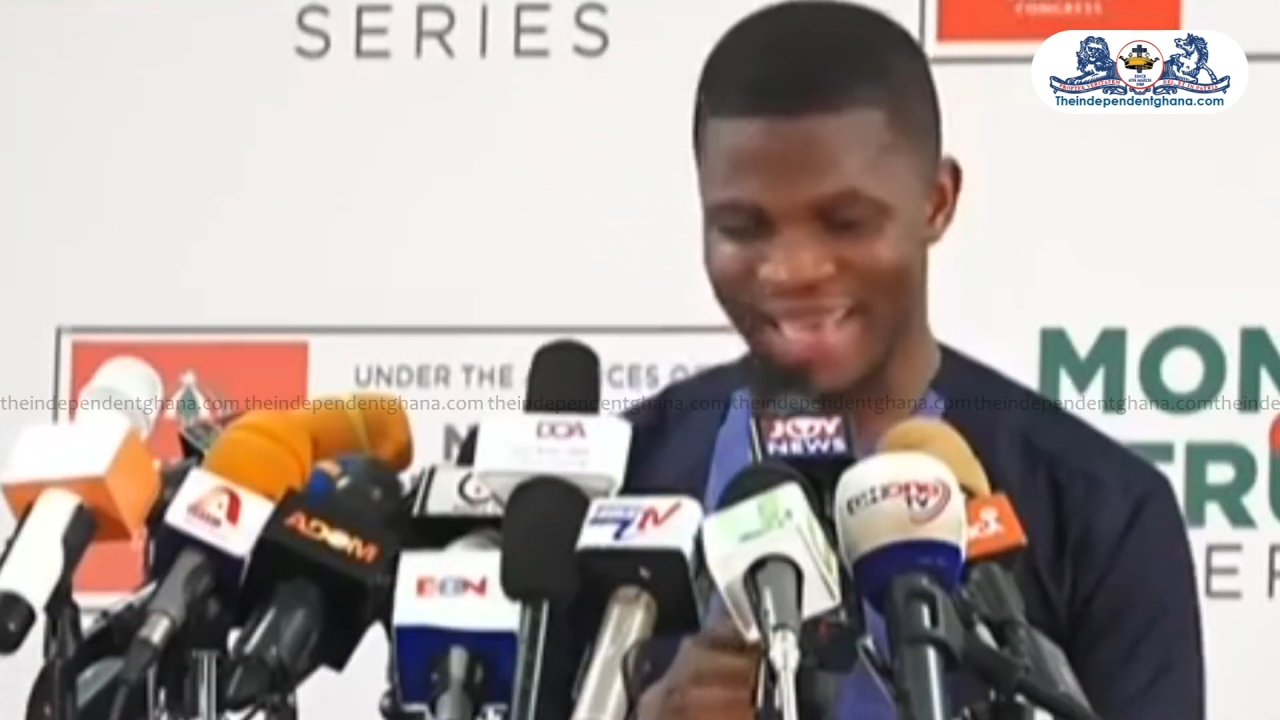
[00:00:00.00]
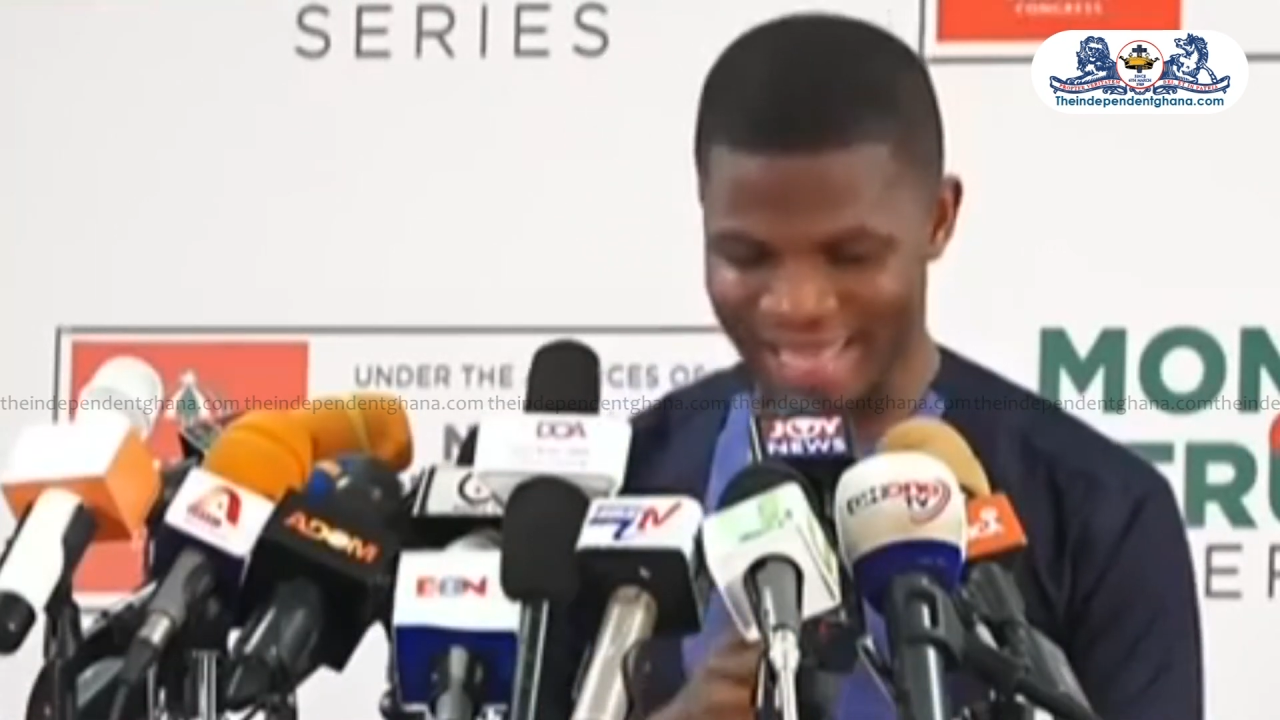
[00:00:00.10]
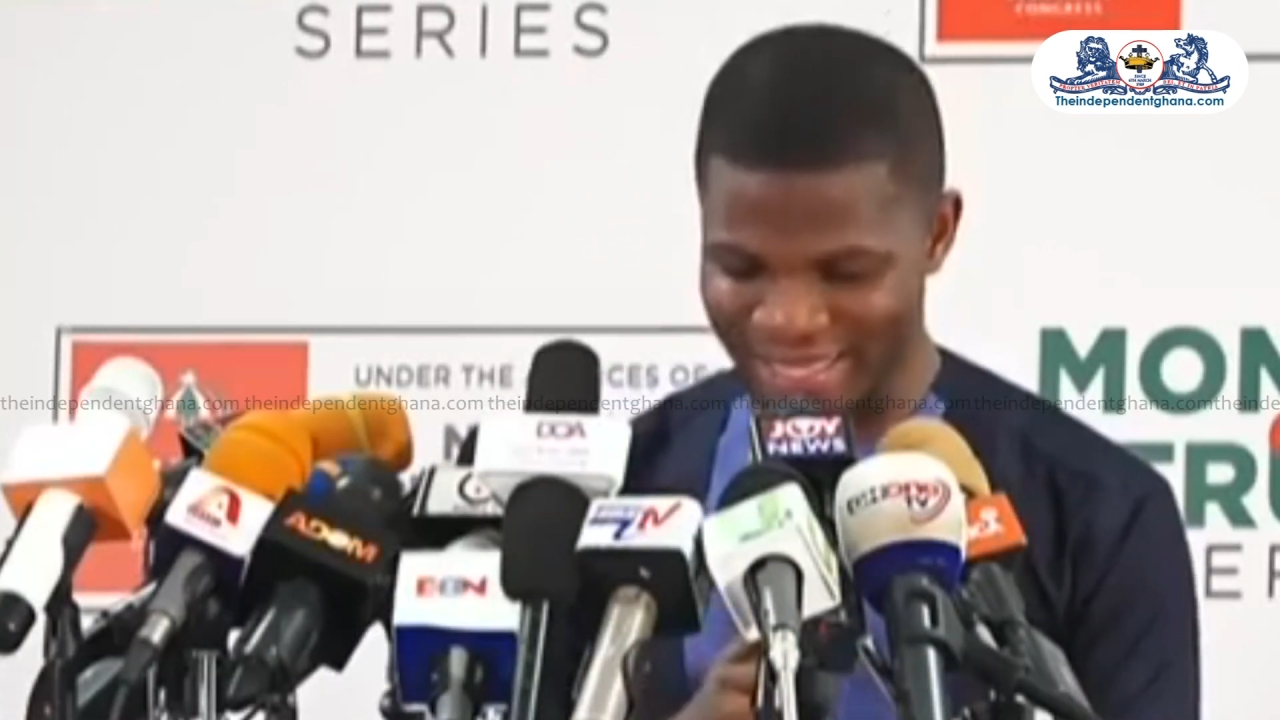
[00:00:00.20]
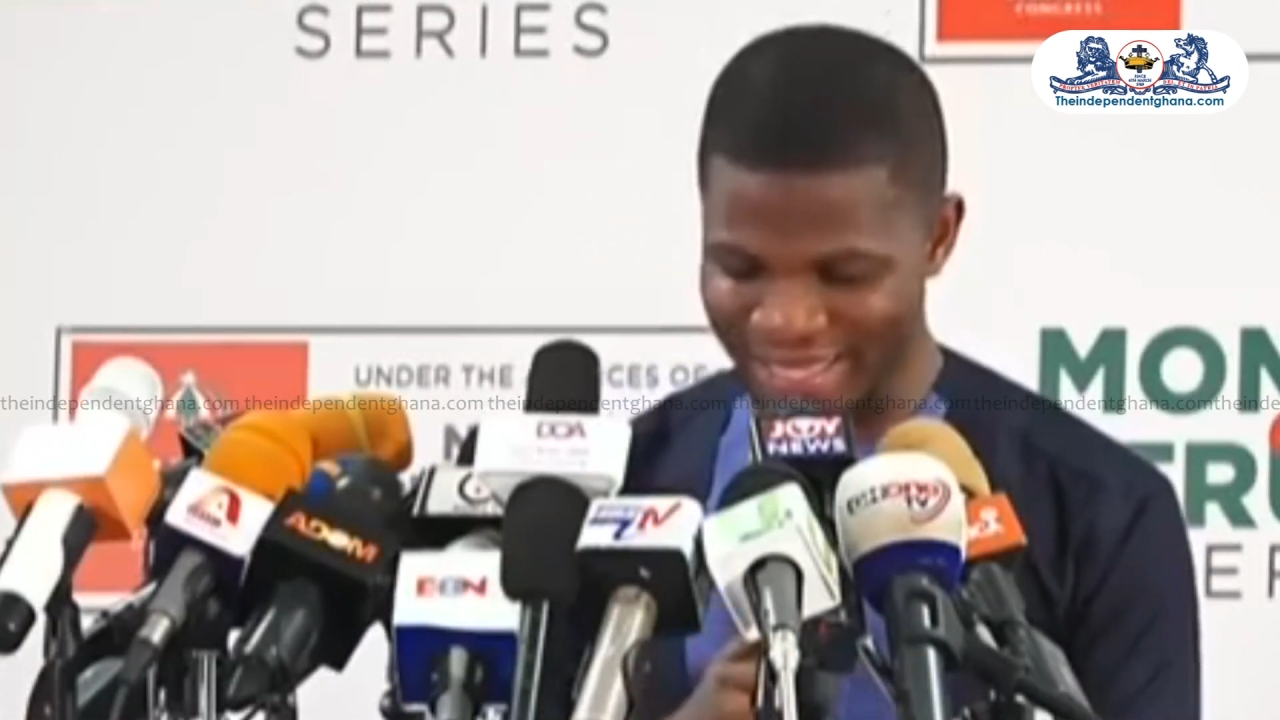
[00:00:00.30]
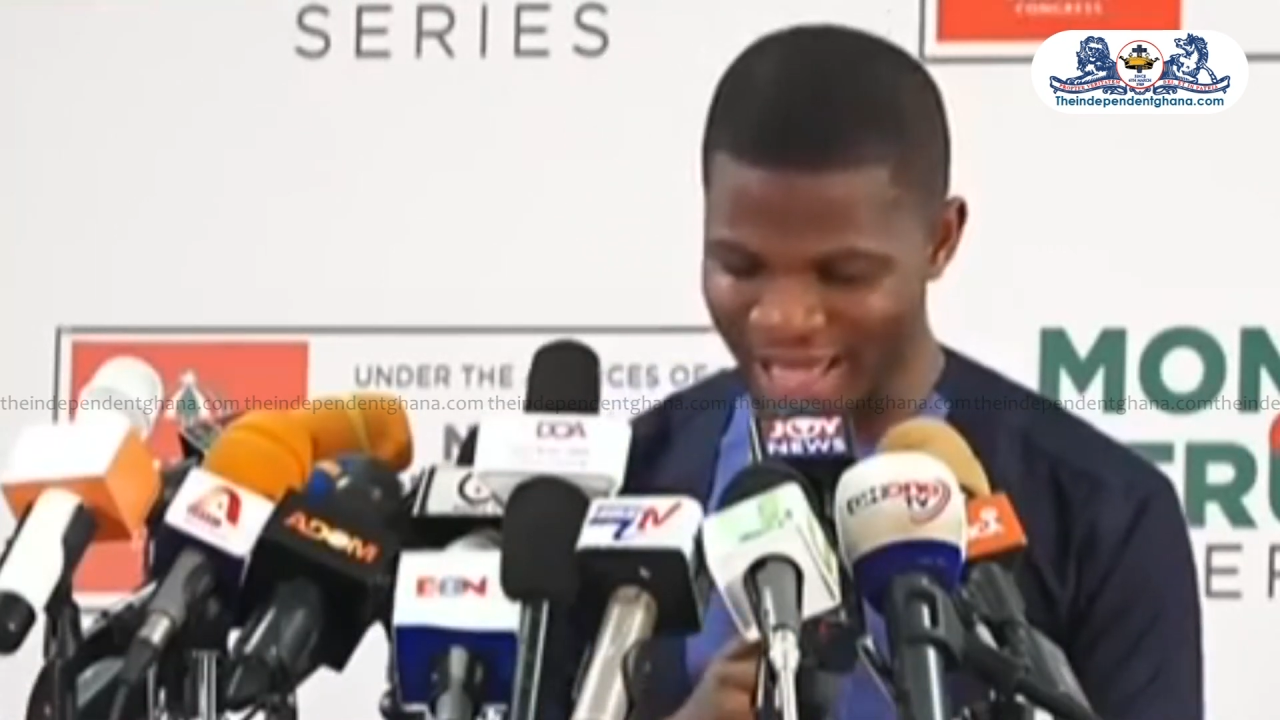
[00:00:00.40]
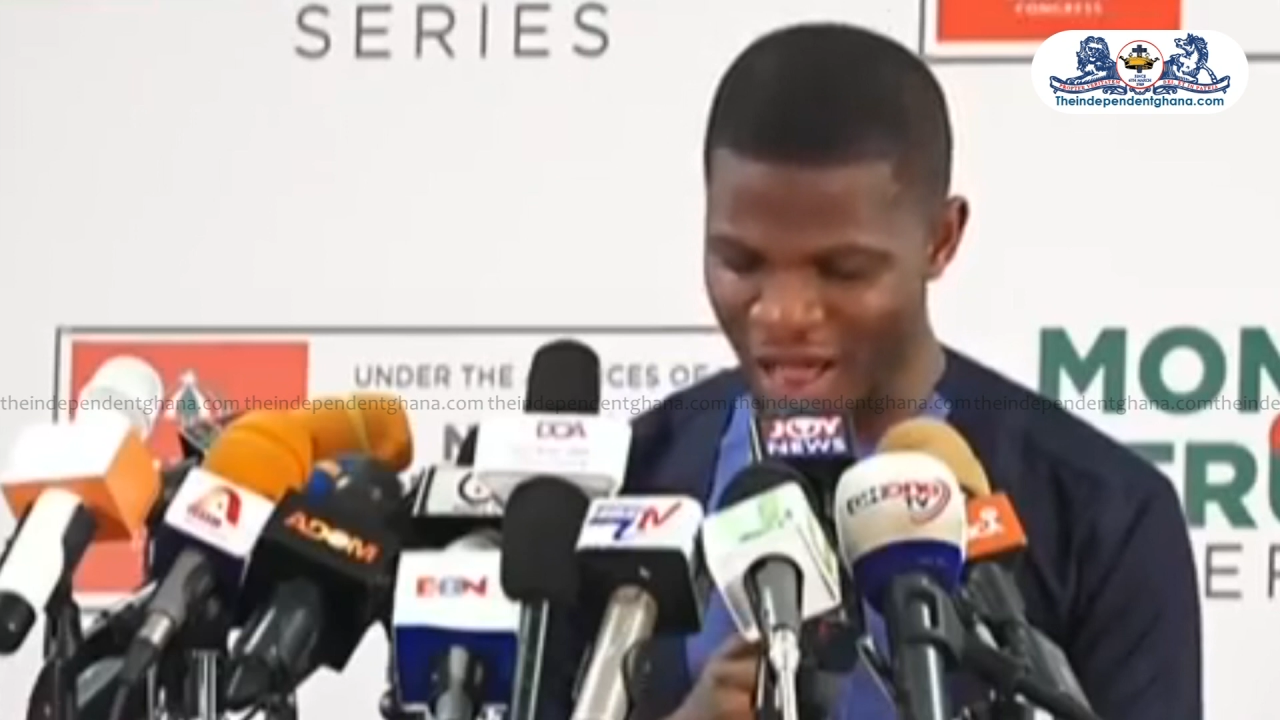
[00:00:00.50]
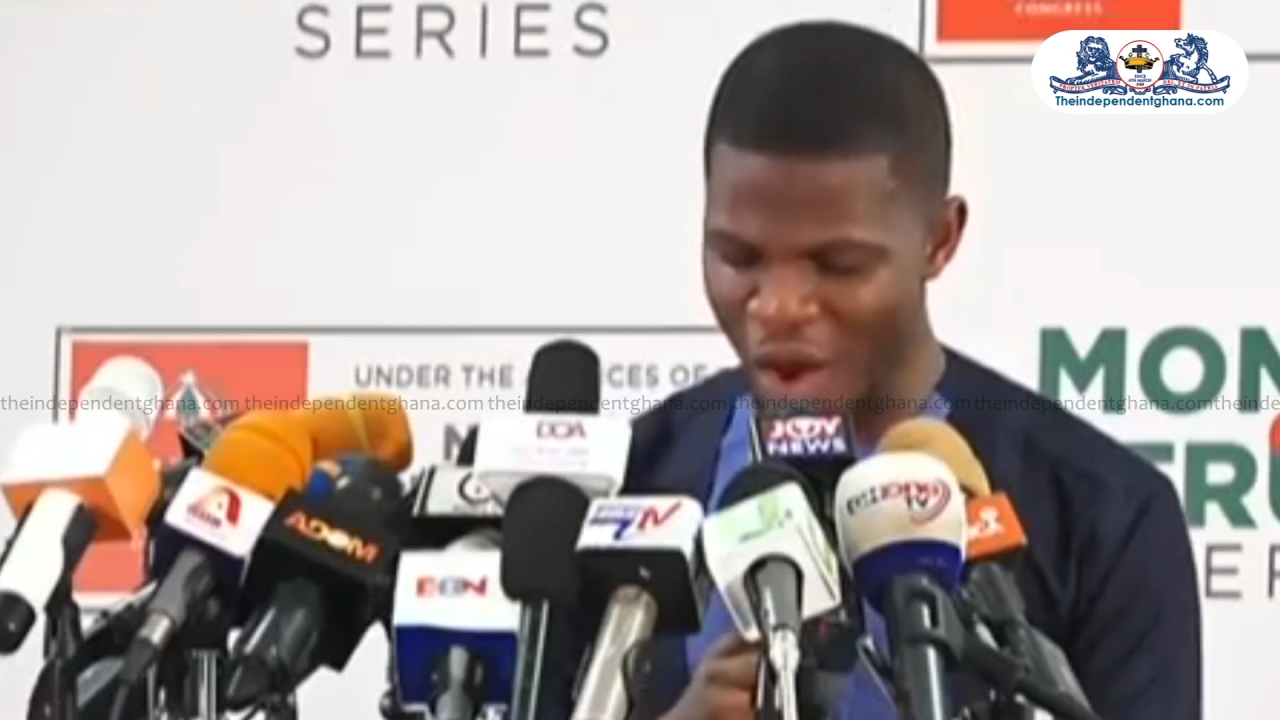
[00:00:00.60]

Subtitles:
is the